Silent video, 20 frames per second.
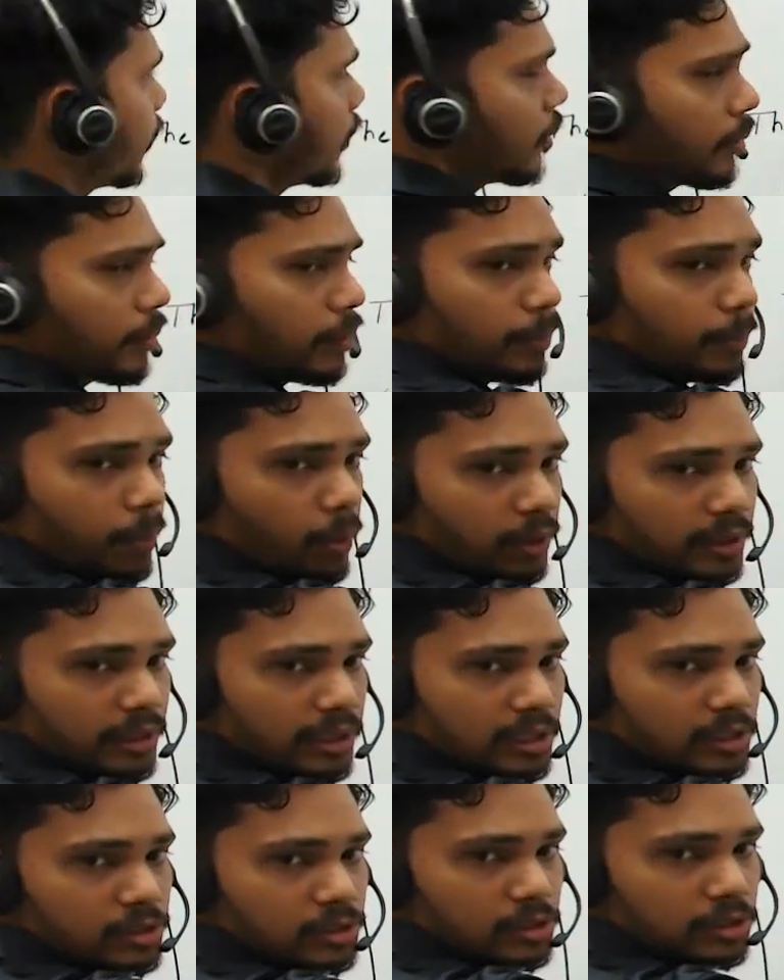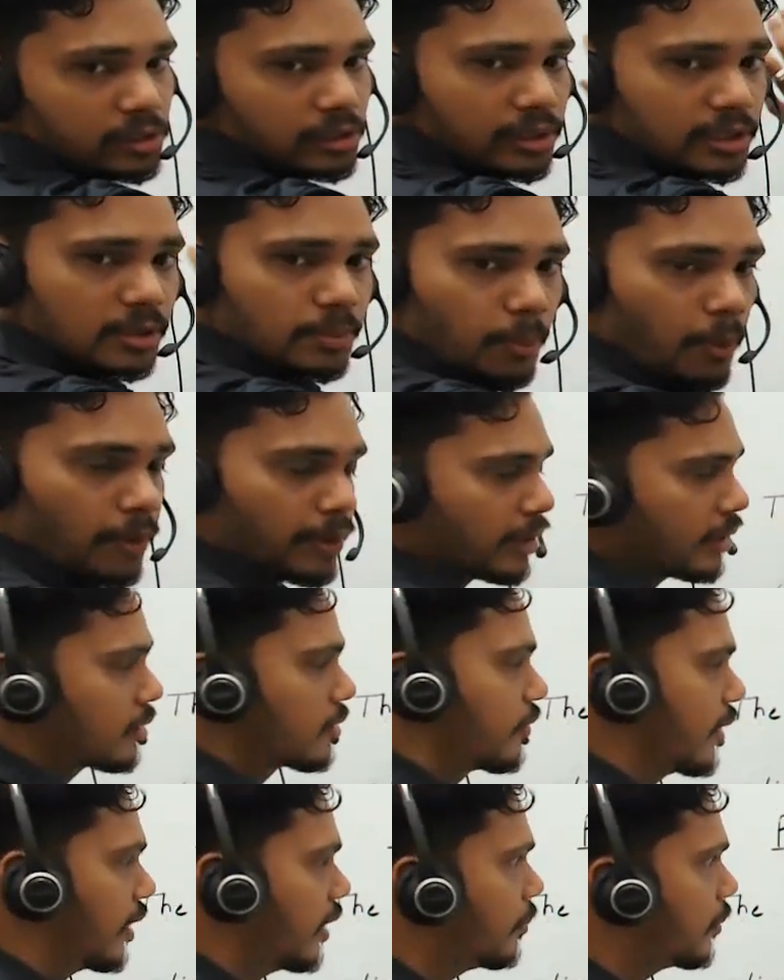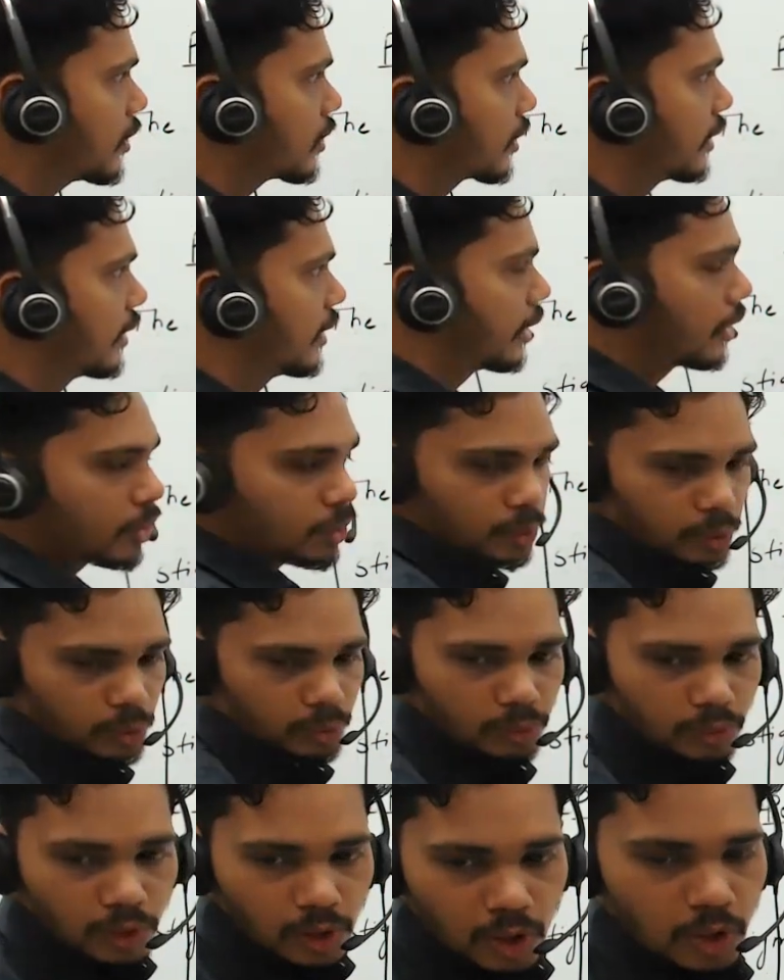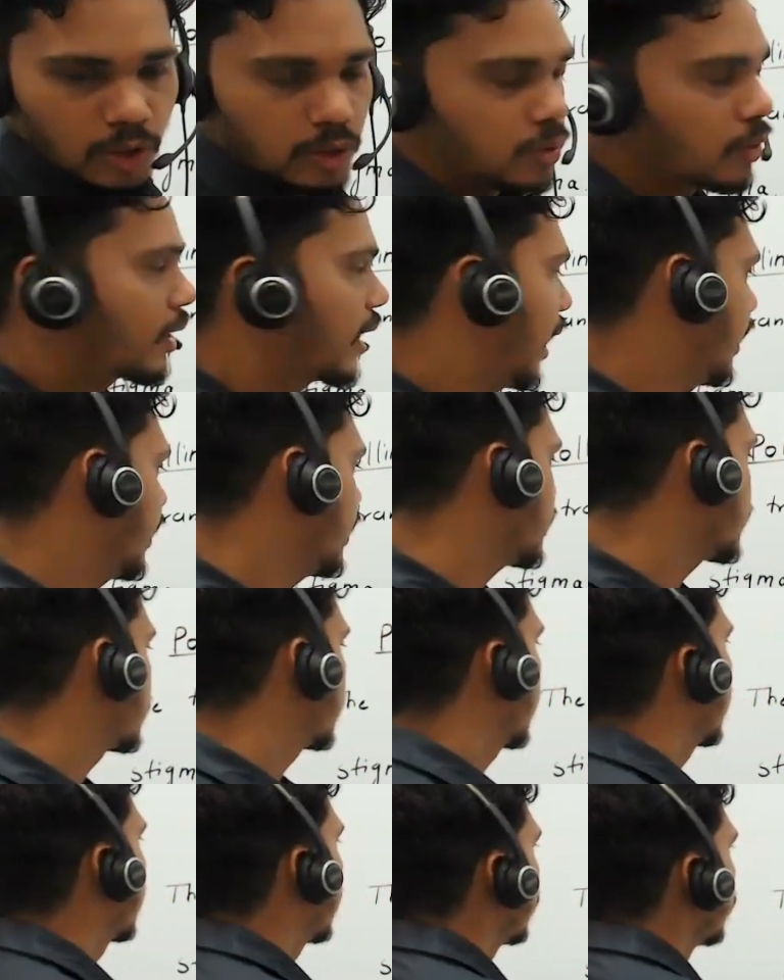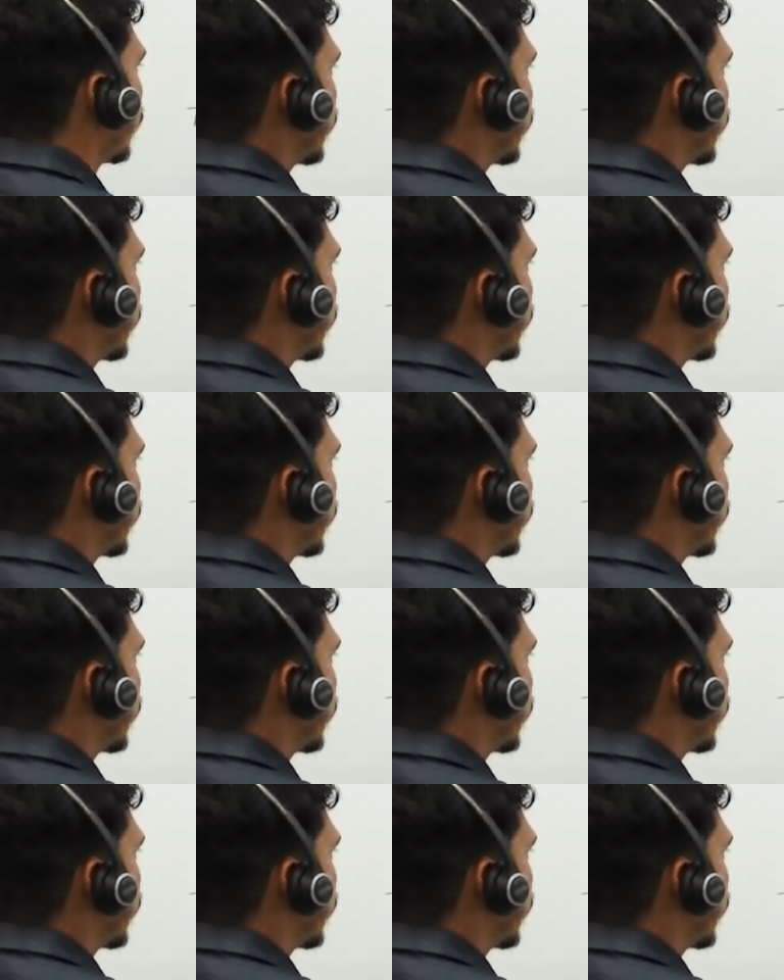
about the pollination, this point is very much clear to you. So can I say